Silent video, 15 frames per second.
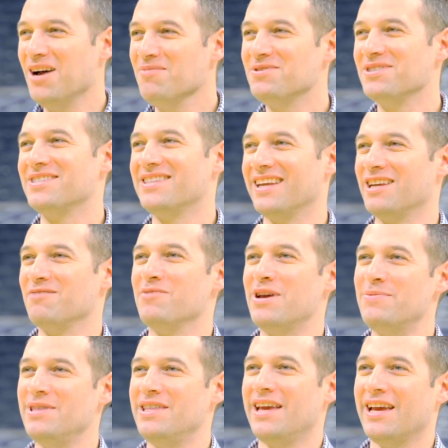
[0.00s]
I'm just thinking
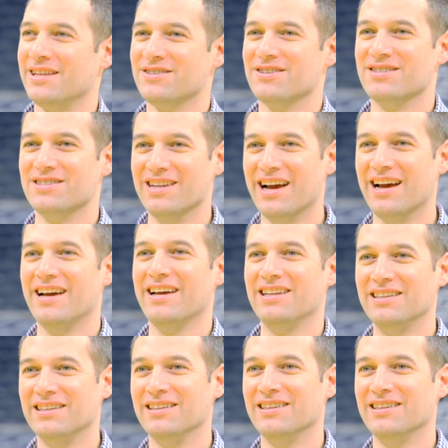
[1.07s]
maybe the answer's not